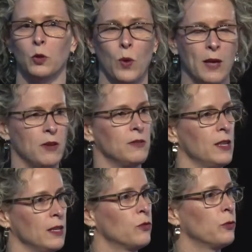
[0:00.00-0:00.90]
to wear these
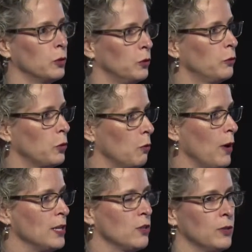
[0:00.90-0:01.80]
things for a
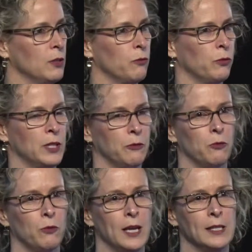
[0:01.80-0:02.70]
range of
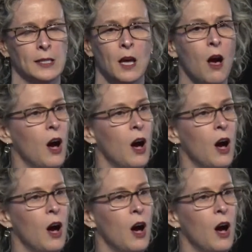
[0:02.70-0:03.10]
different reasons.